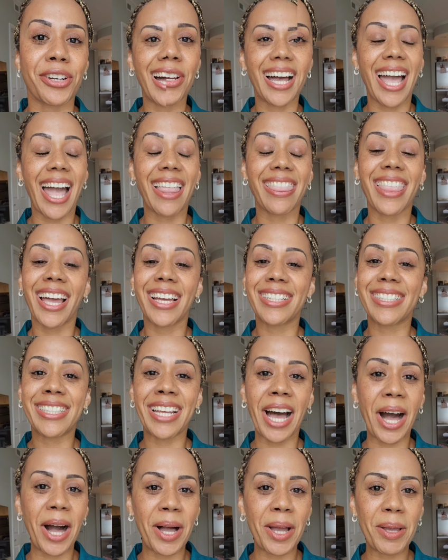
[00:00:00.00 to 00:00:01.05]
At that
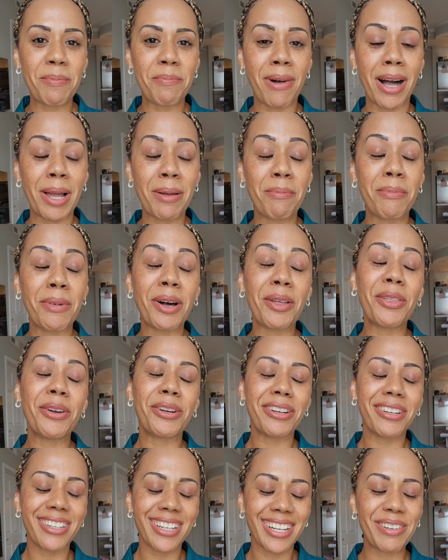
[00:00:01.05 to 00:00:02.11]
time, my
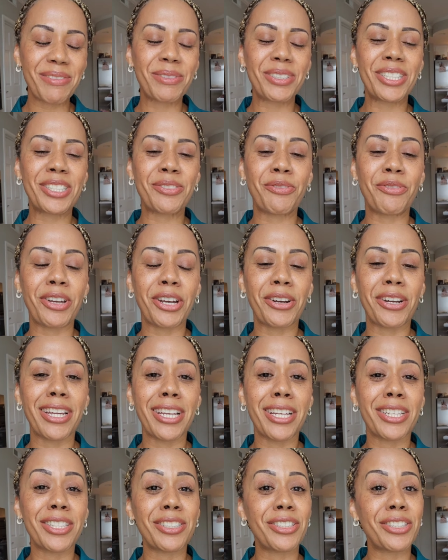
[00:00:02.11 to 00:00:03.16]
mother was very
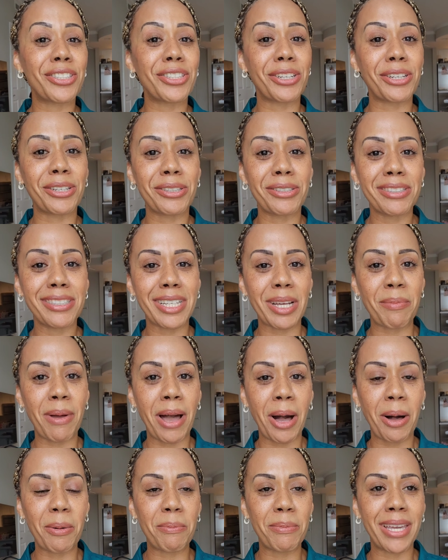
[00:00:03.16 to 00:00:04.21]
concerned
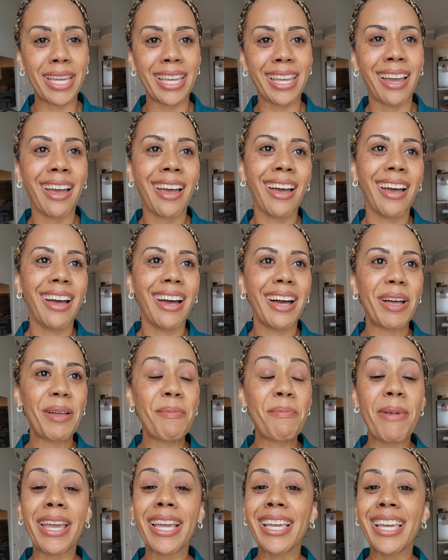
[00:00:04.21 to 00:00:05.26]
about me
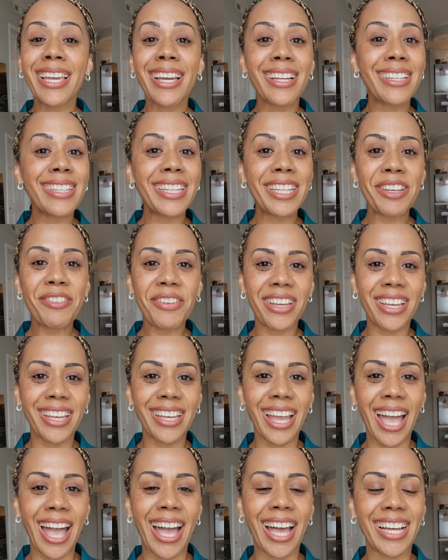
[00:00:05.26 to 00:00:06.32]
making a
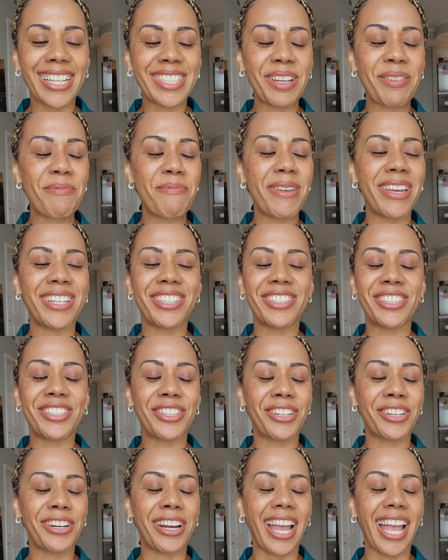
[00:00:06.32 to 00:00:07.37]
living as a
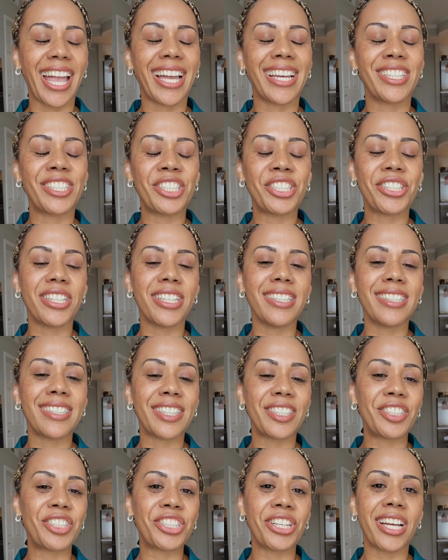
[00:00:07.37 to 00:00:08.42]
minister, and she
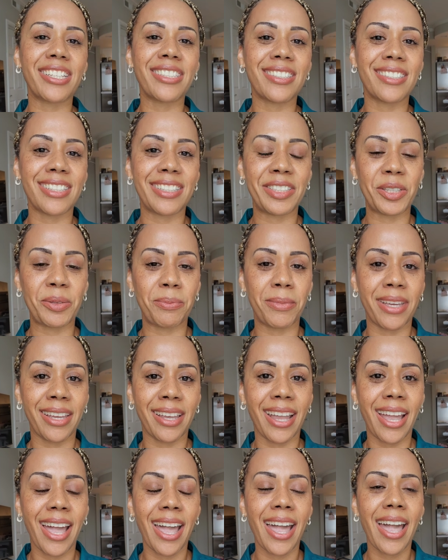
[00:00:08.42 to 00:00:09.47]
suggested to
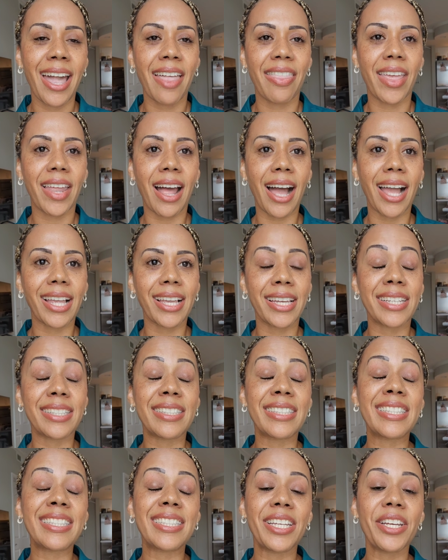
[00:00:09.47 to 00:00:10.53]
me that I
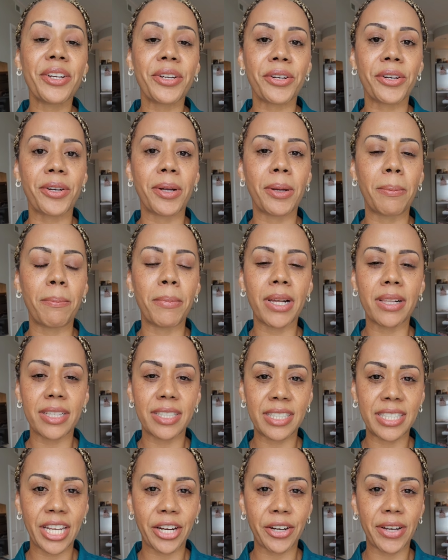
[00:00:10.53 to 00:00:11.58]
consider
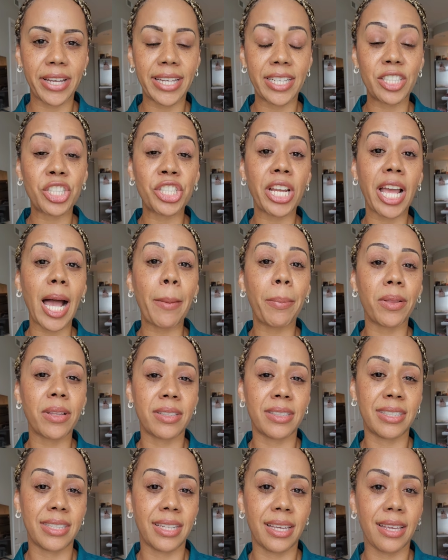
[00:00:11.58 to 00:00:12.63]
military
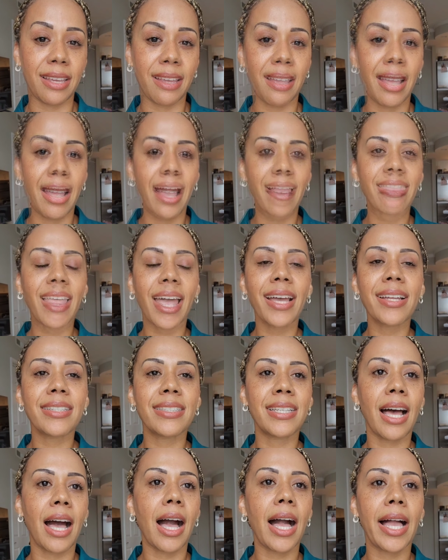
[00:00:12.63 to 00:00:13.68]
chaplaincy. But at that
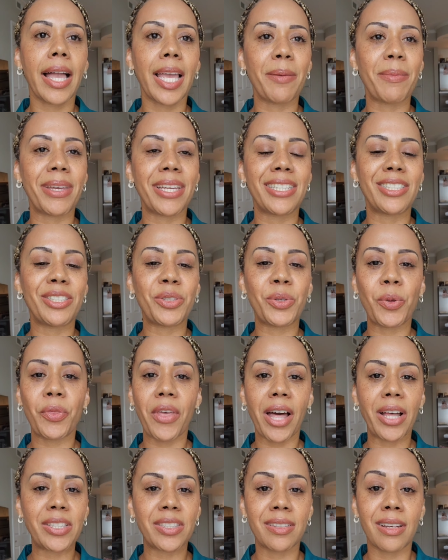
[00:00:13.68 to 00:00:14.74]
time in
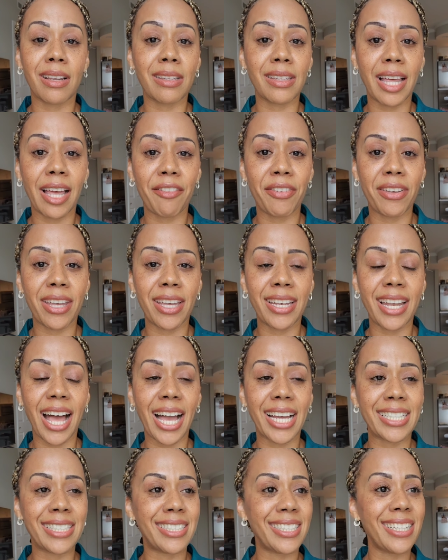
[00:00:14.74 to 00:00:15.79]
2011,
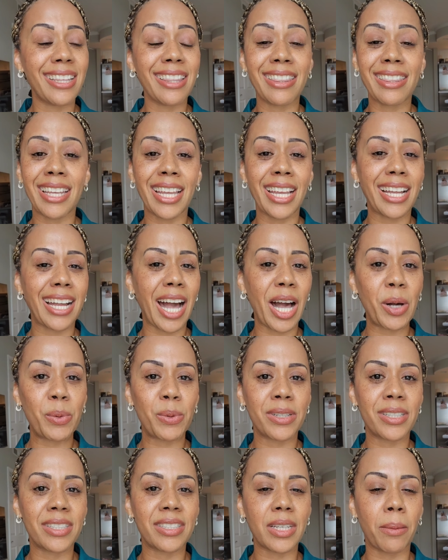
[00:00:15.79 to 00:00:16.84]
I didn't think I
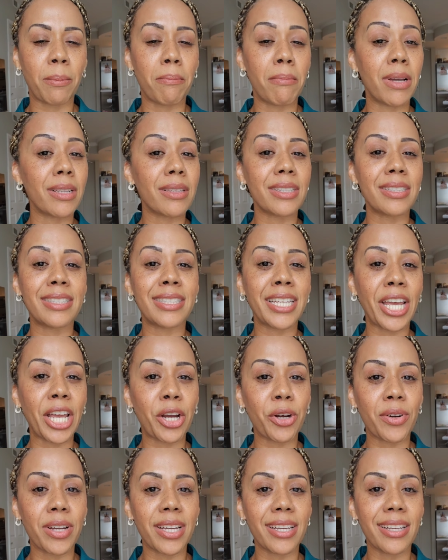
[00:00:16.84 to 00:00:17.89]
was a
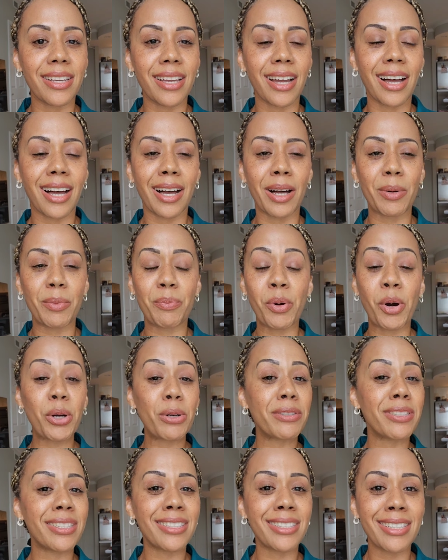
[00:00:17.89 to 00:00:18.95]
military
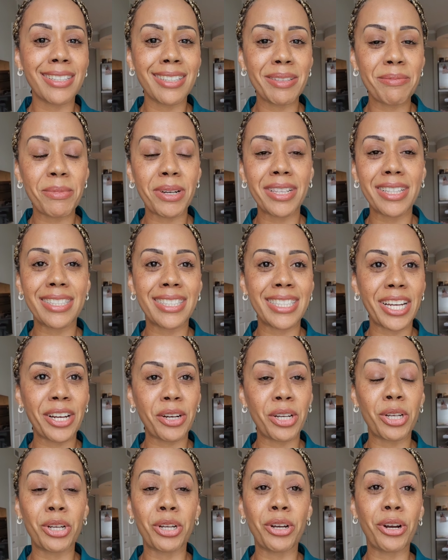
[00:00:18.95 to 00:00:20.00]
person,
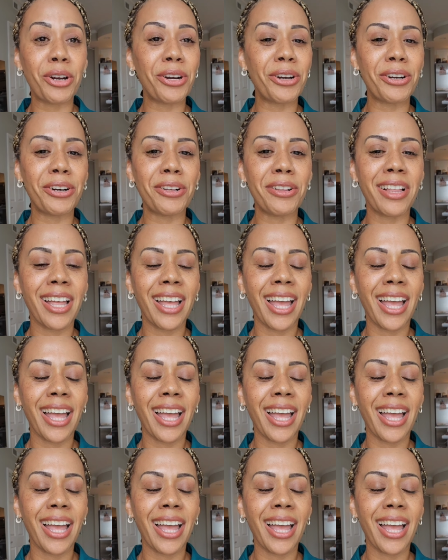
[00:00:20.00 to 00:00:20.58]
military girl.